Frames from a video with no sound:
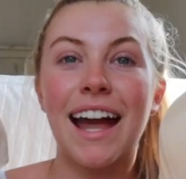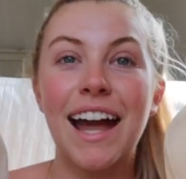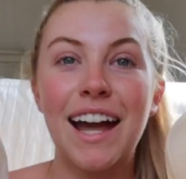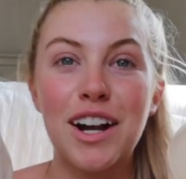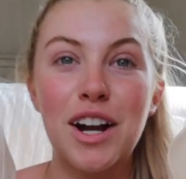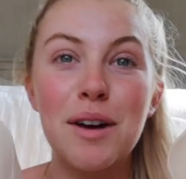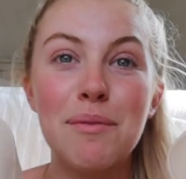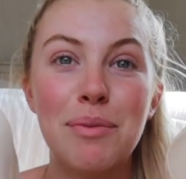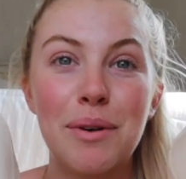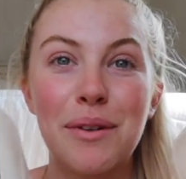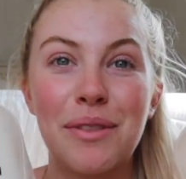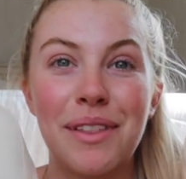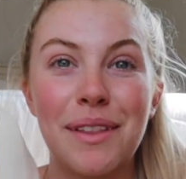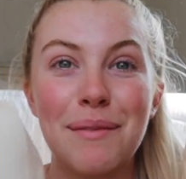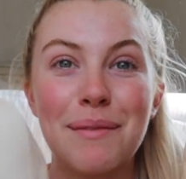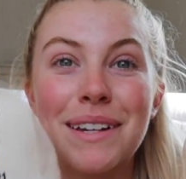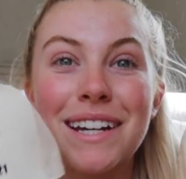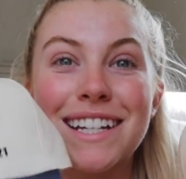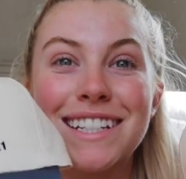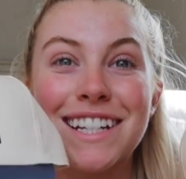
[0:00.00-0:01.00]
I got both of
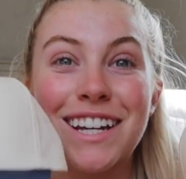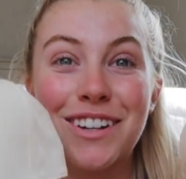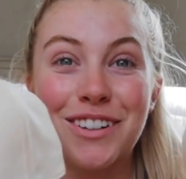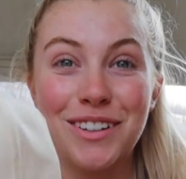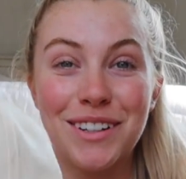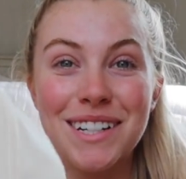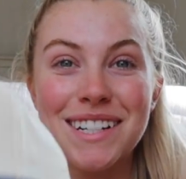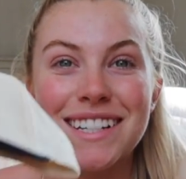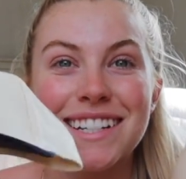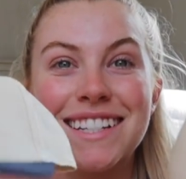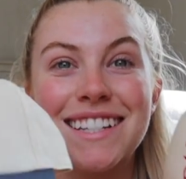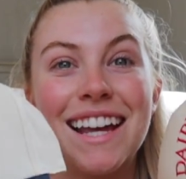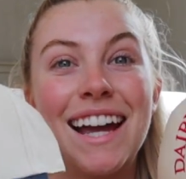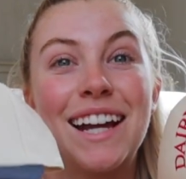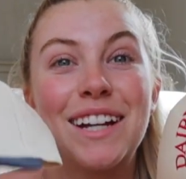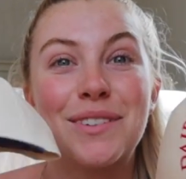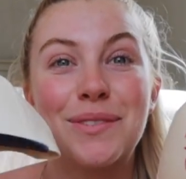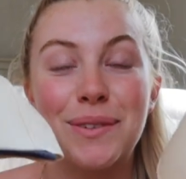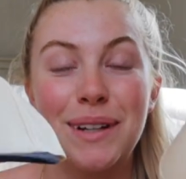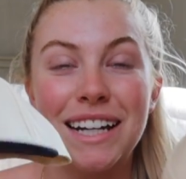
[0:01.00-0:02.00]
them because I couldn't
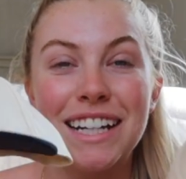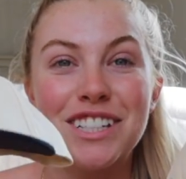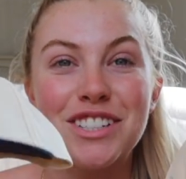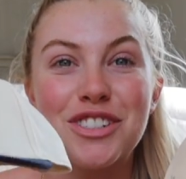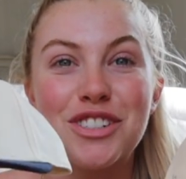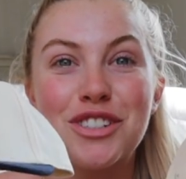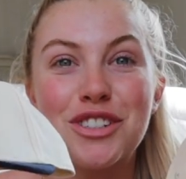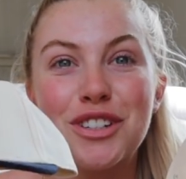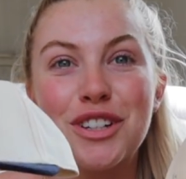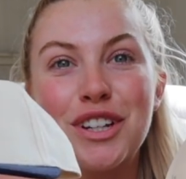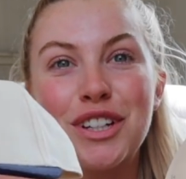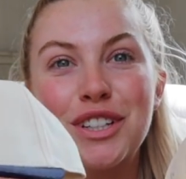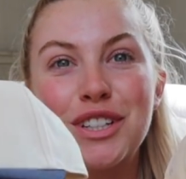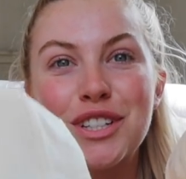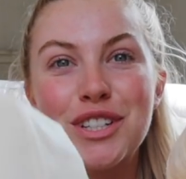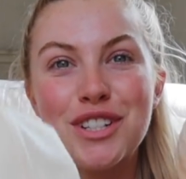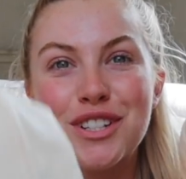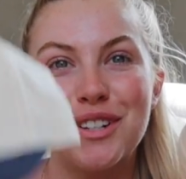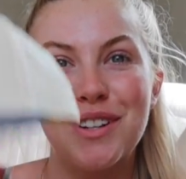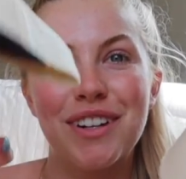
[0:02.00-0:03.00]
decide which,
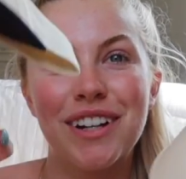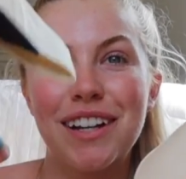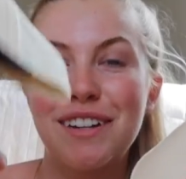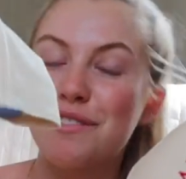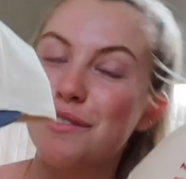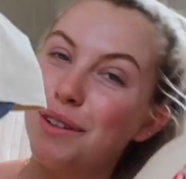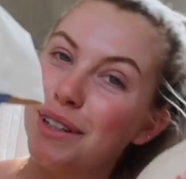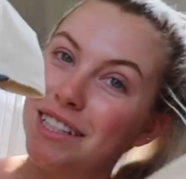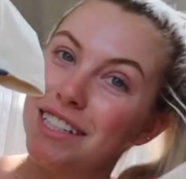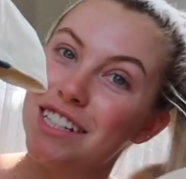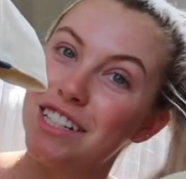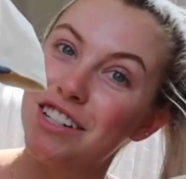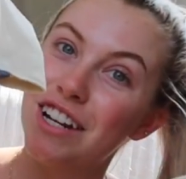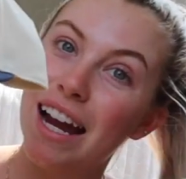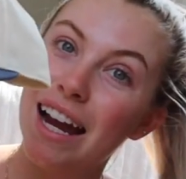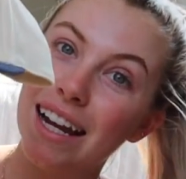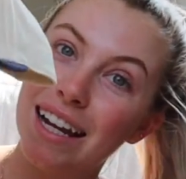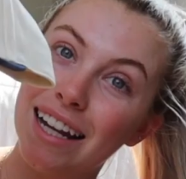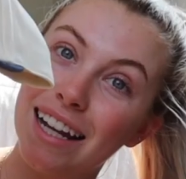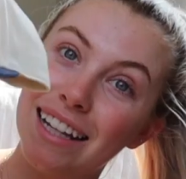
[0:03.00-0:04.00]
so I'll give one to
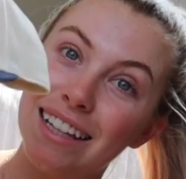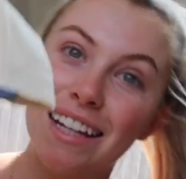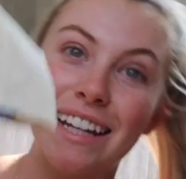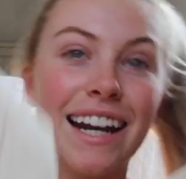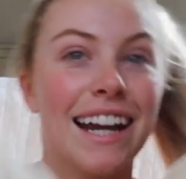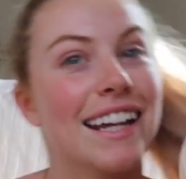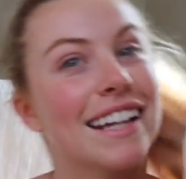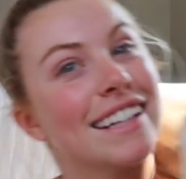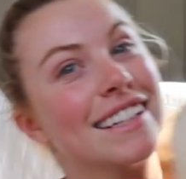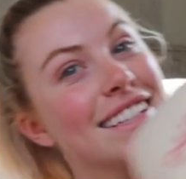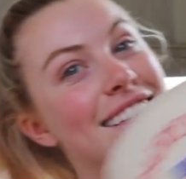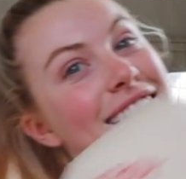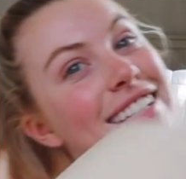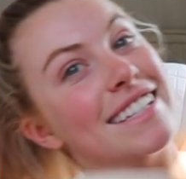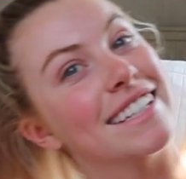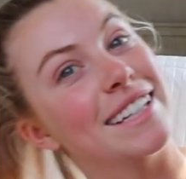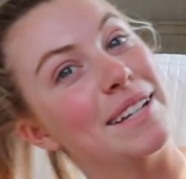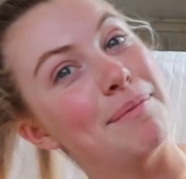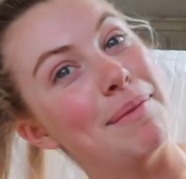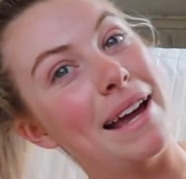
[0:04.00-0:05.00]
Jack and then I can
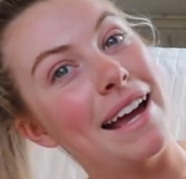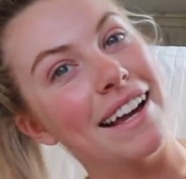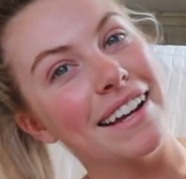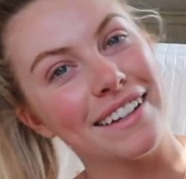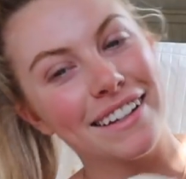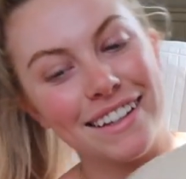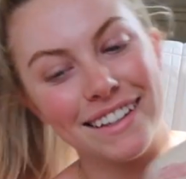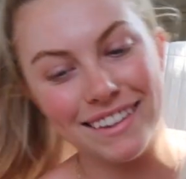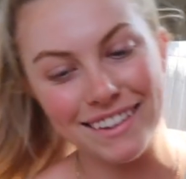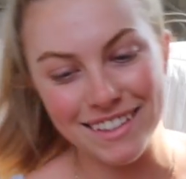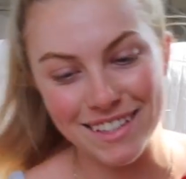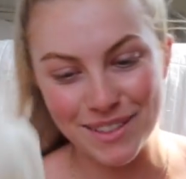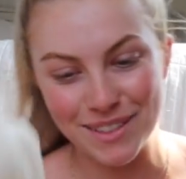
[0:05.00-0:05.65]
steal it back and